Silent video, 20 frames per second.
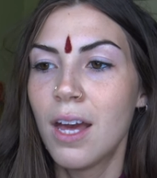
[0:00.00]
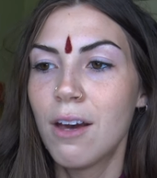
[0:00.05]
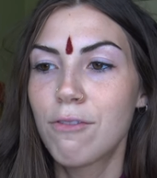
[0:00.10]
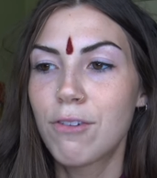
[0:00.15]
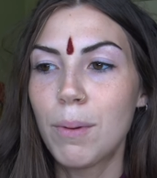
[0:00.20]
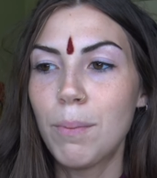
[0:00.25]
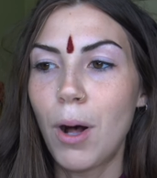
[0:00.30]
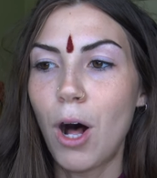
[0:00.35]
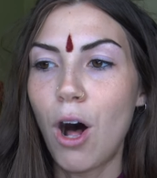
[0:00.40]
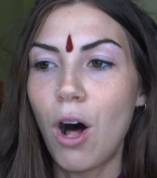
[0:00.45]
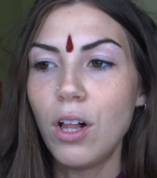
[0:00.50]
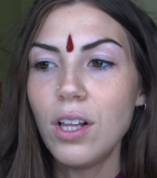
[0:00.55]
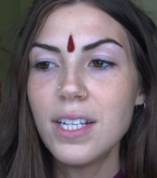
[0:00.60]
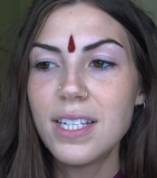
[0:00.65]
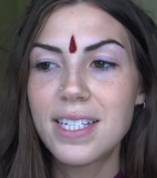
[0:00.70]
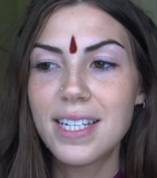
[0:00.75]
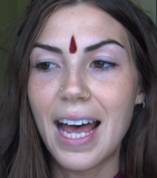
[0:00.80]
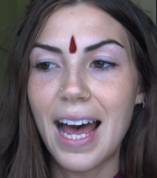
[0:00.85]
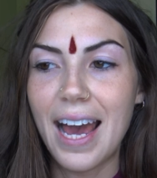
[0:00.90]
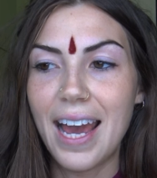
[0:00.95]
From all
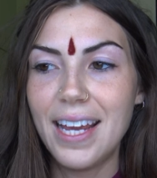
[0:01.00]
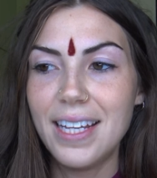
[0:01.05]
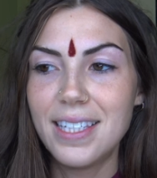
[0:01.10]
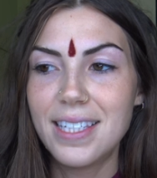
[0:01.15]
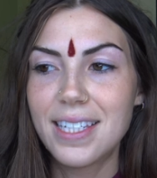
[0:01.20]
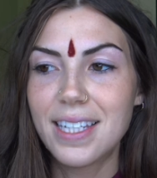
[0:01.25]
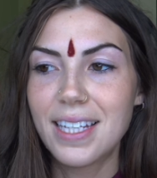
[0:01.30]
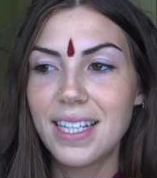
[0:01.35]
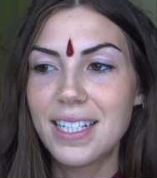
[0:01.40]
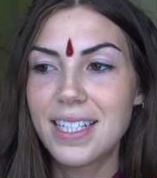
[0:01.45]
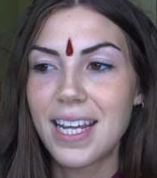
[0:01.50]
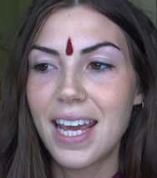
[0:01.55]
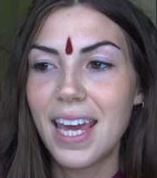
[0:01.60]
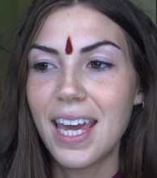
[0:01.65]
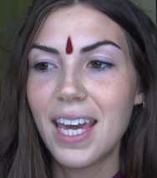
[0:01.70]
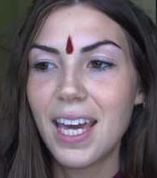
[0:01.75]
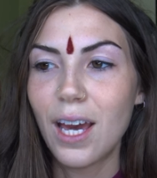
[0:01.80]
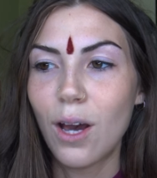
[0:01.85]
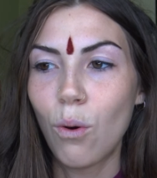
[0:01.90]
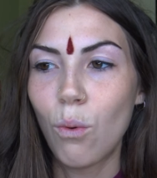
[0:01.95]
sides,
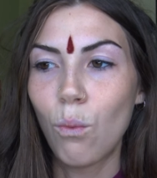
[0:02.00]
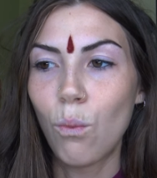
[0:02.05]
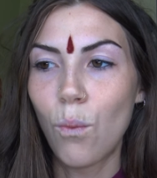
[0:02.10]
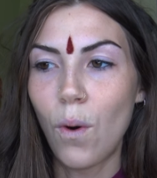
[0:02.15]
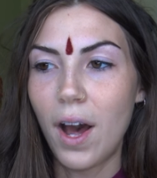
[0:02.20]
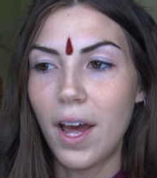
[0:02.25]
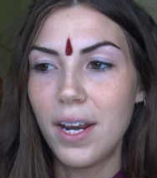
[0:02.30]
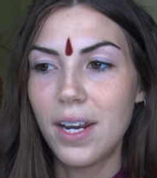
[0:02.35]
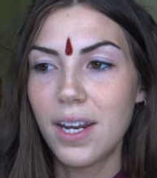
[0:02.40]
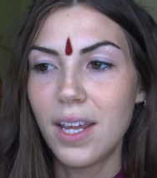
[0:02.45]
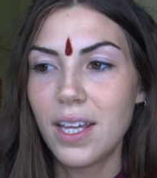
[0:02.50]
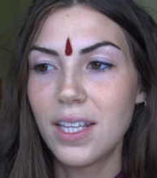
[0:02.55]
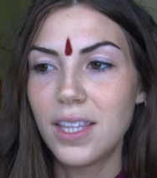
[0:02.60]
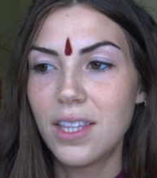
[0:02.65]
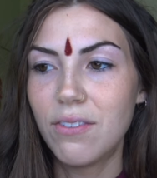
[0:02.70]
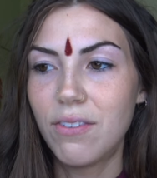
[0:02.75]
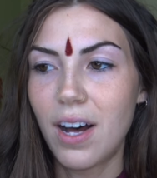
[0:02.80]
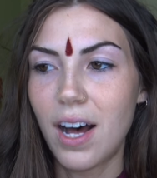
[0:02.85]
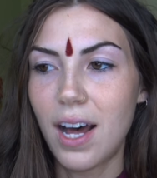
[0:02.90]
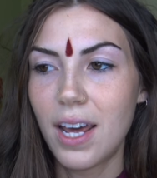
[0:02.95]
take one
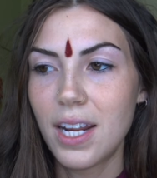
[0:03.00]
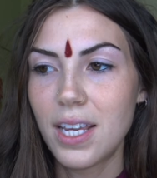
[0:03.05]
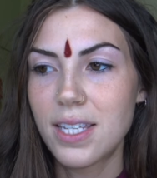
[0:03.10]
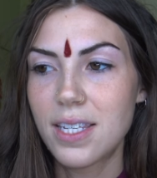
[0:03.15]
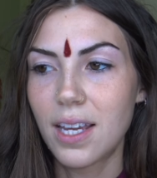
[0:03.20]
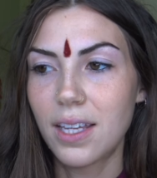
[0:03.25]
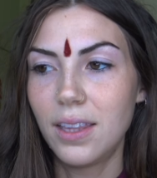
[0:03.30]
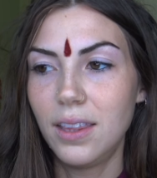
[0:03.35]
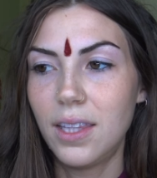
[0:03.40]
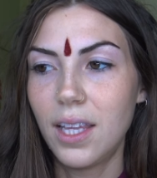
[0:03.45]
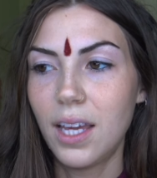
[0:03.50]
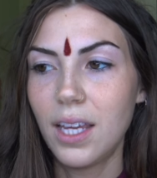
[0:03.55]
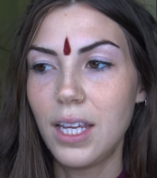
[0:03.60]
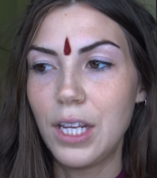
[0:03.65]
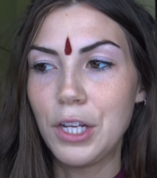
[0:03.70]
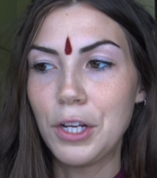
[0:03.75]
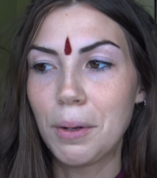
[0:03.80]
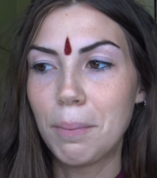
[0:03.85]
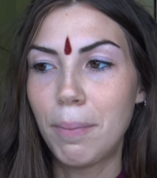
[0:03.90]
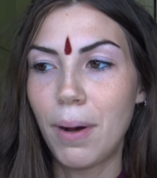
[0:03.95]
dvadasanta
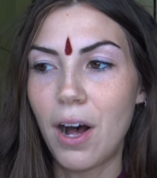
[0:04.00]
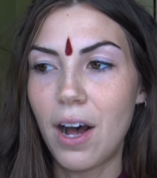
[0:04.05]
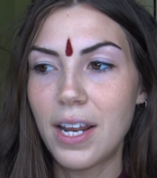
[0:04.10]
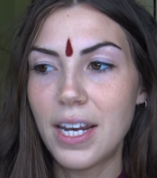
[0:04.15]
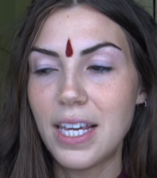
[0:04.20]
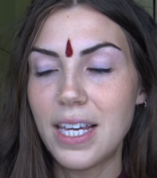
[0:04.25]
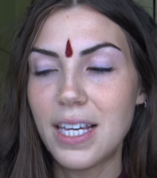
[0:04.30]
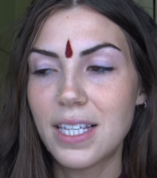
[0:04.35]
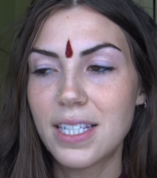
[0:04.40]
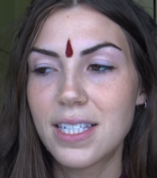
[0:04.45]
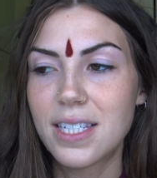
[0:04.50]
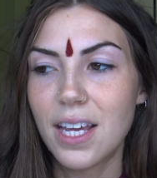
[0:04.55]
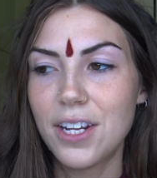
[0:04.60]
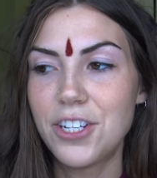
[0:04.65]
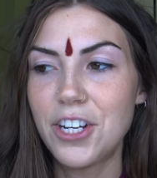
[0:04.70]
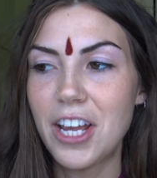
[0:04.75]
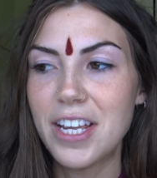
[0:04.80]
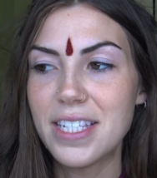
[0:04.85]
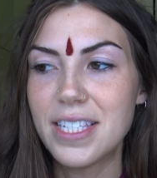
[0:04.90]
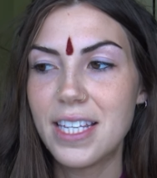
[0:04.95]
in your body,
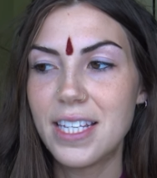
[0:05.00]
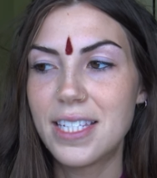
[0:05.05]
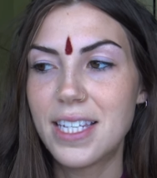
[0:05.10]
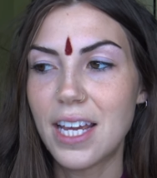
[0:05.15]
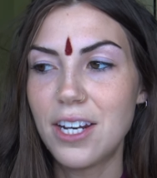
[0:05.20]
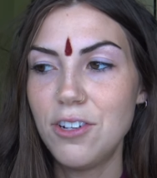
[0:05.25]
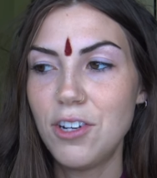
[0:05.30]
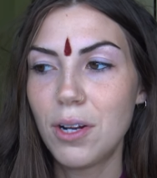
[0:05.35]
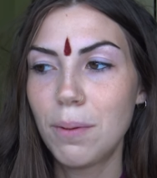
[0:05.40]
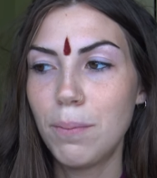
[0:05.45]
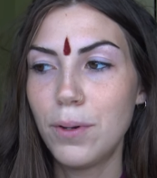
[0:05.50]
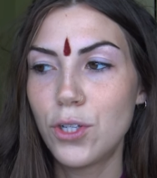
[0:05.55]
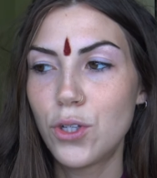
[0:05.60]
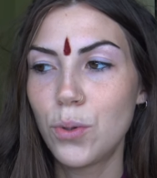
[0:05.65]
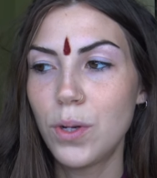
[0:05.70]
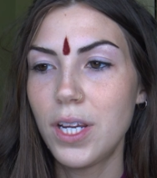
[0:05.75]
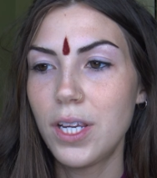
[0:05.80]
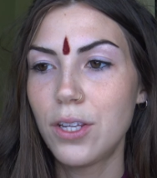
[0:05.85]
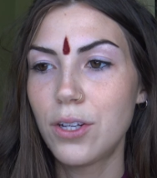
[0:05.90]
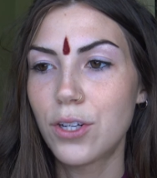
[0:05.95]
such as the center
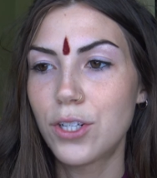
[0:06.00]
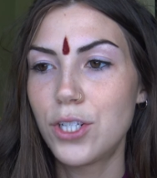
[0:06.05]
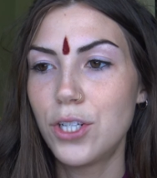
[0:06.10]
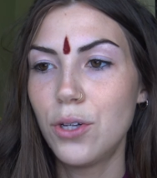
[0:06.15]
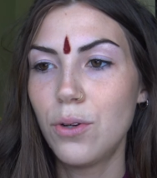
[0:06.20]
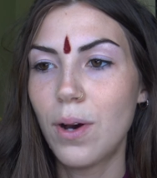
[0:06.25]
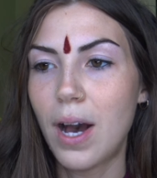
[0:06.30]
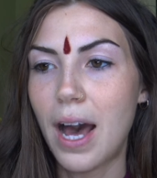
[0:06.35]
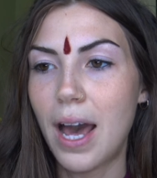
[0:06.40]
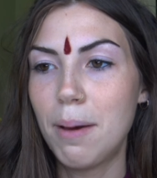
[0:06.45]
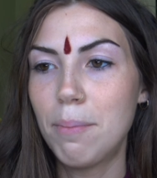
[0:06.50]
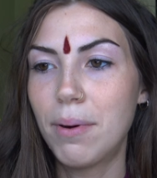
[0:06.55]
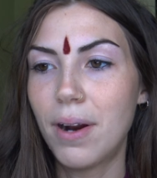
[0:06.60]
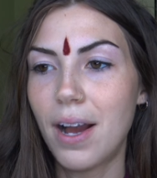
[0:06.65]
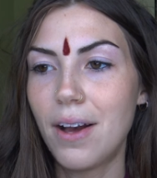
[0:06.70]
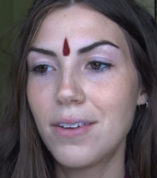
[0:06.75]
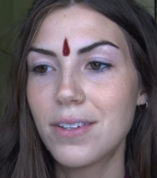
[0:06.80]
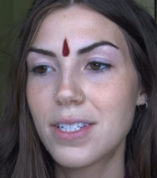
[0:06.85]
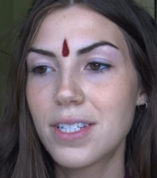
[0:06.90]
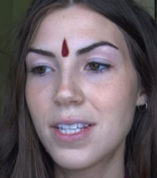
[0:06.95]
between your 2
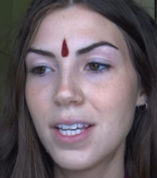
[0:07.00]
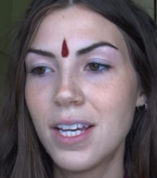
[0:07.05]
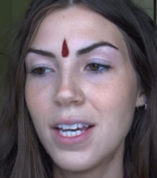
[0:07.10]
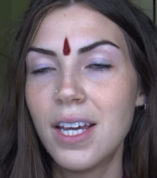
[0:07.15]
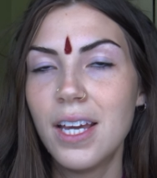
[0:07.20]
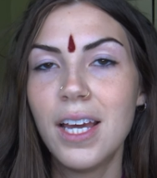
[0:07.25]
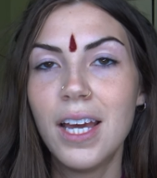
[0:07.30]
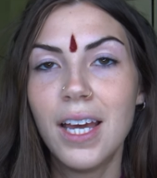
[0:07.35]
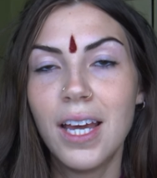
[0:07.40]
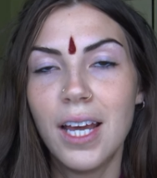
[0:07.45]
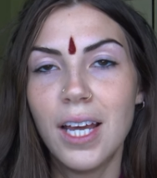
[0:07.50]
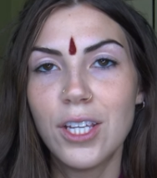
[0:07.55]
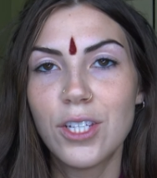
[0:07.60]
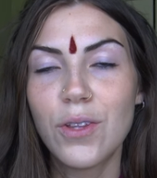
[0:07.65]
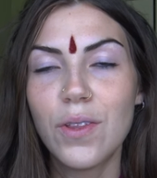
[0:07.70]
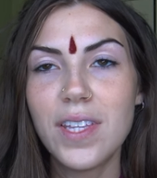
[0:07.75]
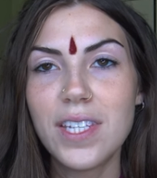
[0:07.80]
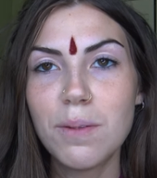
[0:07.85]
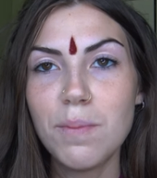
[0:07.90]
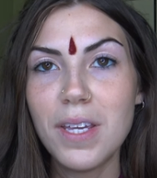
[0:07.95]
eyebrows.
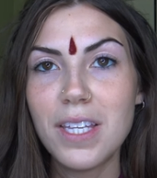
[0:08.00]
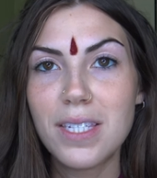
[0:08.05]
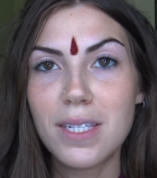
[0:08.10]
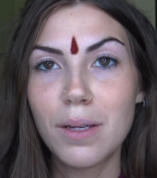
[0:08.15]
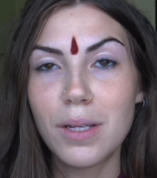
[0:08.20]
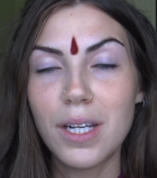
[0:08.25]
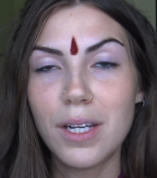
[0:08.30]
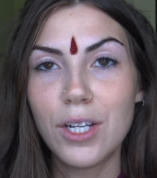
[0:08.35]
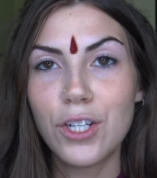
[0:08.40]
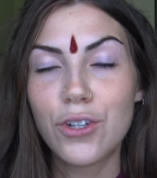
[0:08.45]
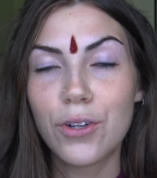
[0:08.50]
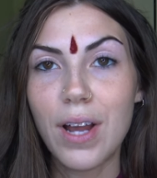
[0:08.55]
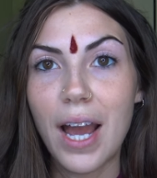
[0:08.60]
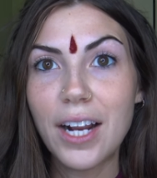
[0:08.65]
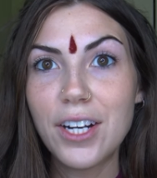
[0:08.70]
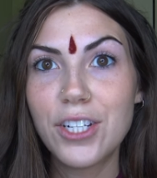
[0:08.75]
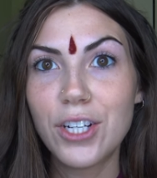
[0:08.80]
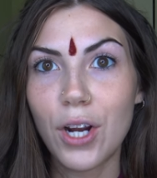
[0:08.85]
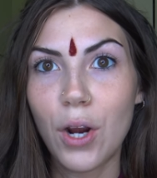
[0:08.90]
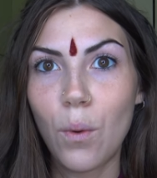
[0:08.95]
So this means
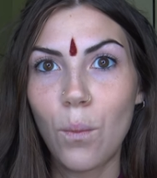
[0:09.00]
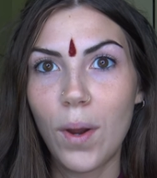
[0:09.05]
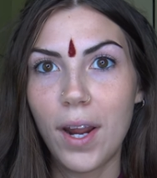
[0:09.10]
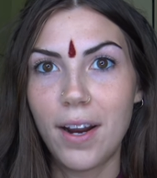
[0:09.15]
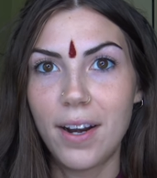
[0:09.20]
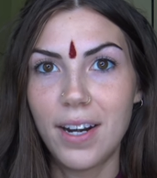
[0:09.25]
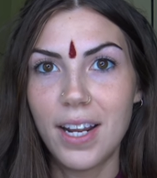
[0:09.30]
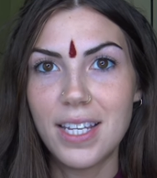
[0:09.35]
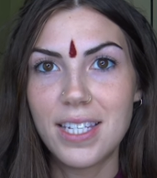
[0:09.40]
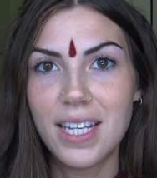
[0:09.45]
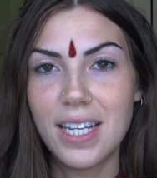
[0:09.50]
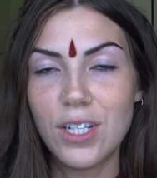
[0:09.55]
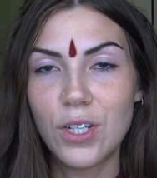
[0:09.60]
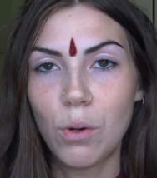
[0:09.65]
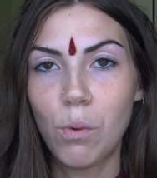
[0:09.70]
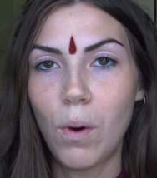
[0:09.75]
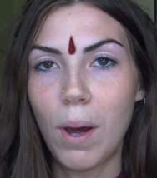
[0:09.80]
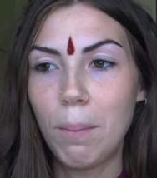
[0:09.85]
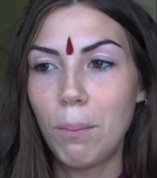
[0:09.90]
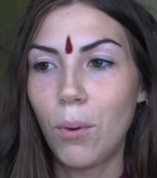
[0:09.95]
direct your awareness
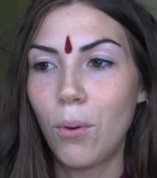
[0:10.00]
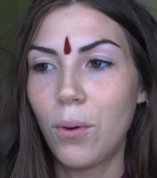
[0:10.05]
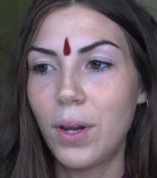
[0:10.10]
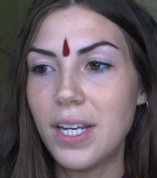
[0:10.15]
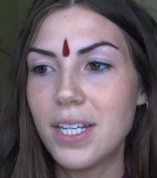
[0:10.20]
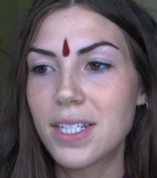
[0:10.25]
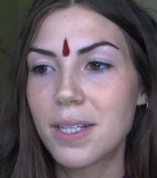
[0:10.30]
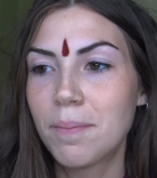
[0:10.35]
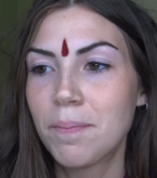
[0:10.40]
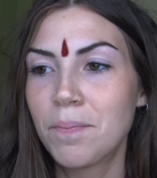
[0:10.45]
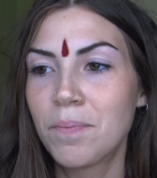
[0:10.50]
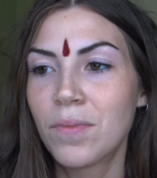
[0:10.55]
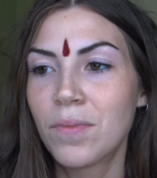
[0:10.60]
into one point.